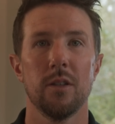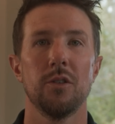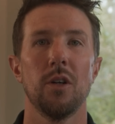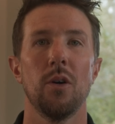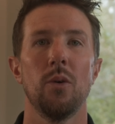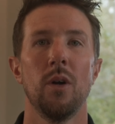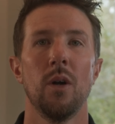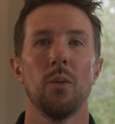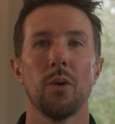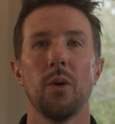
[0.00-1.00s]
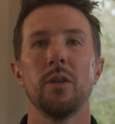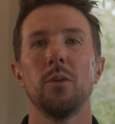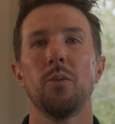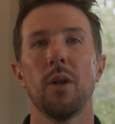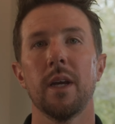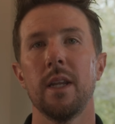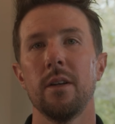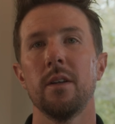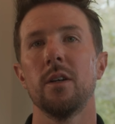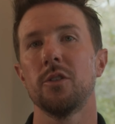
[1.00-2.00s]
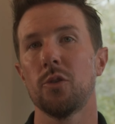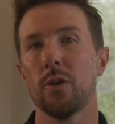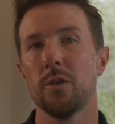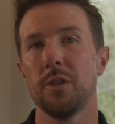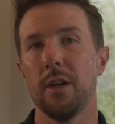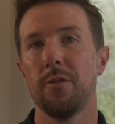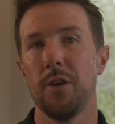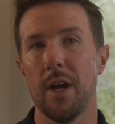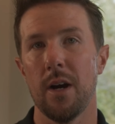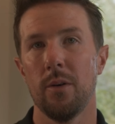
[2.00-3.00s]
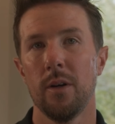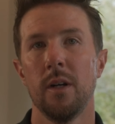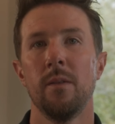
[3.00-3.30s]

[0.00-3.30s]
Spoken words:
So we're going to plug it in historical data for now.